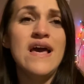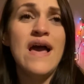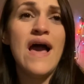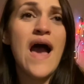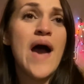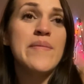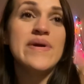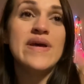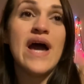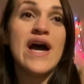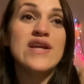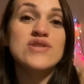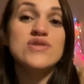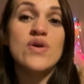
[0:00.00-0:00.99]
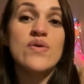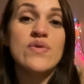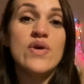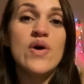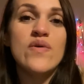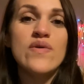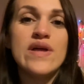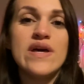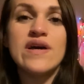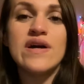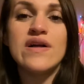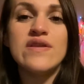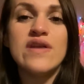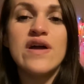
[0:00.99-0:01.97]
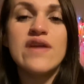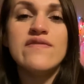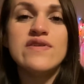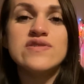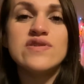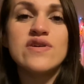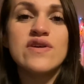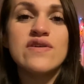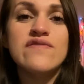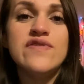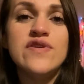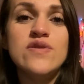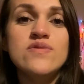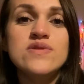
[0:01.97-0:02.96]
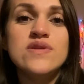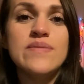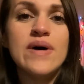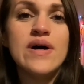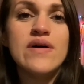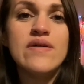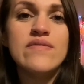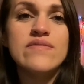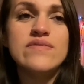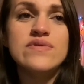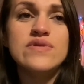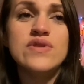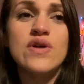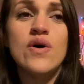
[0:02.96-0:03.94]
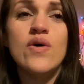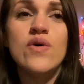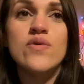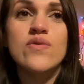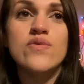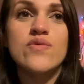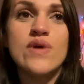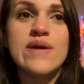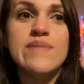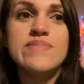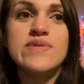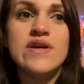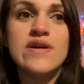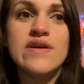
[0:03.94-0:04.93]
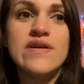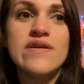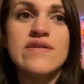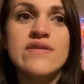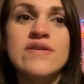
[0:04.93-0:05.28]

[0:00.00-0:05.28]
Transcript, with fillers: I mean, I just don't know. Like, a lot of us are confused about the whole rape thing.